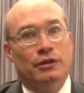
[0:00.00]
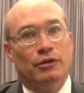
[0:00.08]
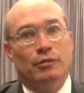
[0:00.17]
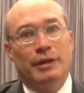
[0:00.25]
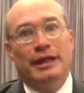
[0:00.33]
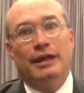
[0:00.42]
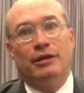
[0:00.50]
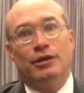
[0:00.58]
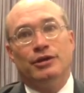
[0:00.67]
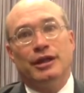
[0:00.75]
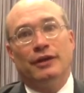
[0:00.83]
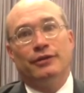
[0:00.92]
There are many
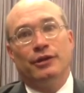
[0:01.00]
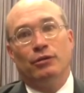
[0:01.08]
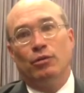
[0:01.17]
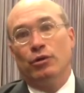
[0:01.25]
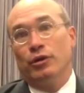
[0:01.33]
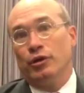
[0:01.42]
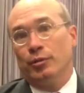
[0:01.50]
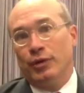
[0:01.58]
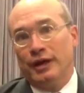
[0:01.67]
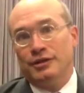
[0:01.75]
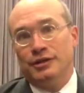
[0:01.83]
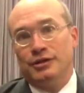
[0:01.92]
carriers out there, Warner
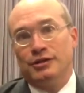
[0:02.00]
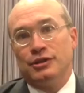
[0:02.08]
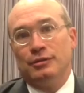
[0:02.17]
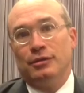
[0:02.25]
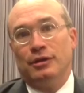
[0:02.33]
Enterprises